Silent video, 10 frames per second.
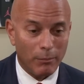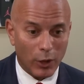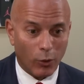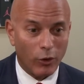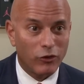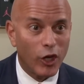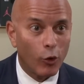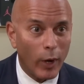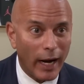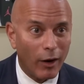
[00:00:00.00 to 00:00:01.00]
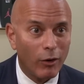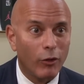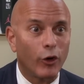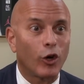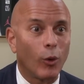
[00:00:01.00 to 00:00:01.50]
Because they're rare,
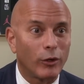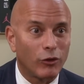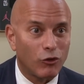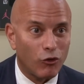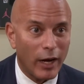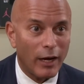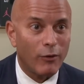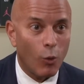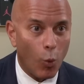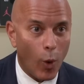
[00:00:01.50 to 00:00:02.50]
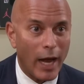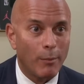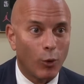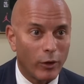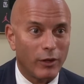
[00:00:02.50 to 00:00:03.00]
they're going to trade way
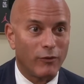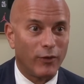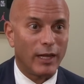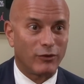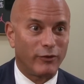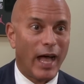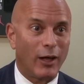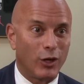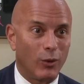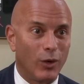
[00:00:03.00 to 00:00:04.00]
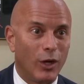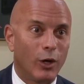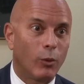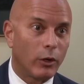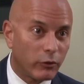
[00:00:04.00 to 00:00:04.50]
more than face value.
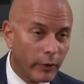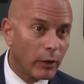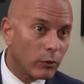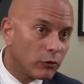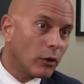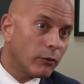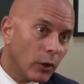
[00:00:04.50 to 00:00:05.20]
Whereas Federal Reserve